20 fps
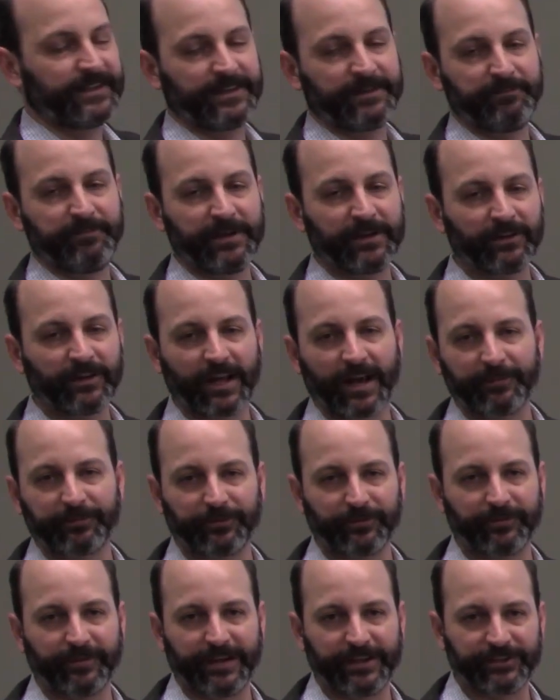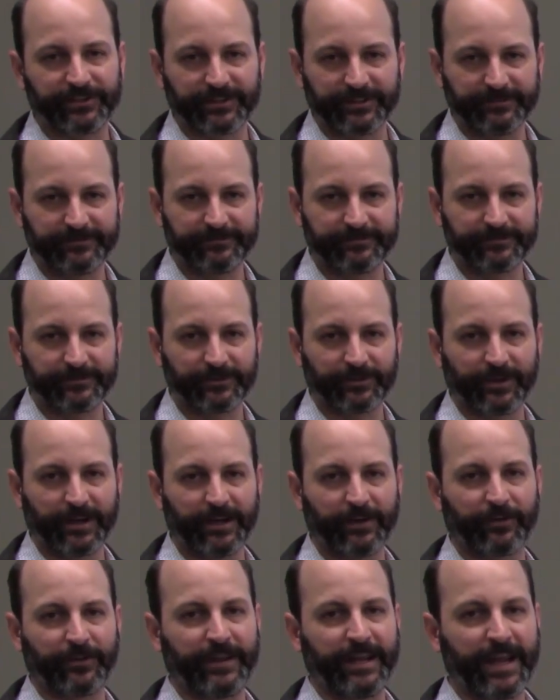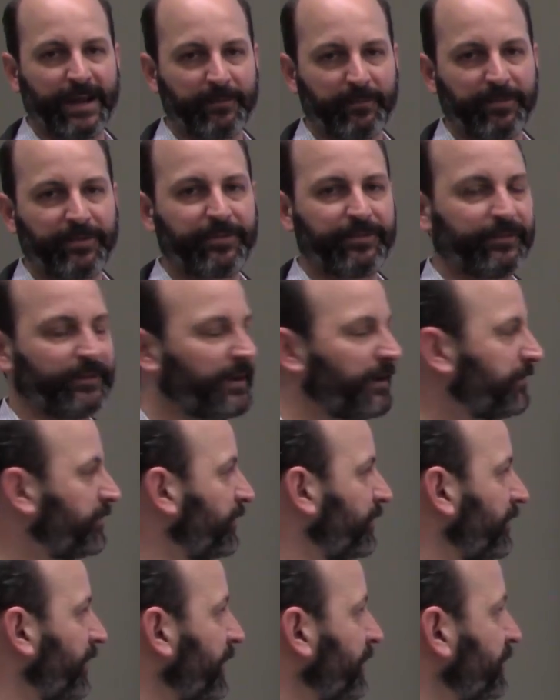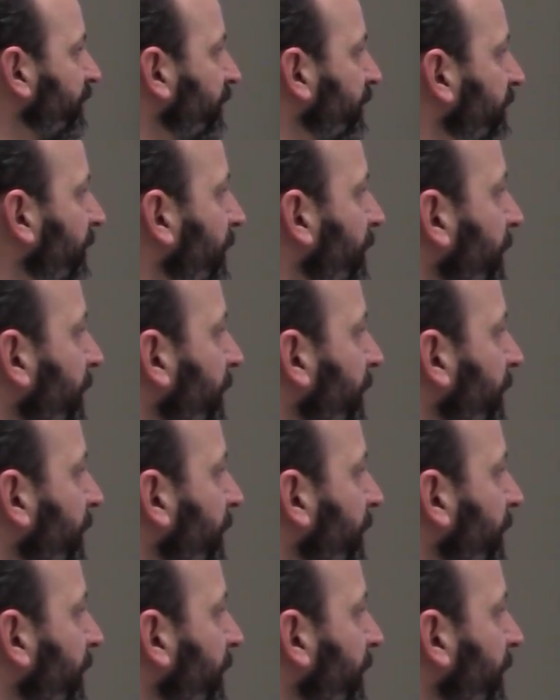middle observation, right, or the mth observation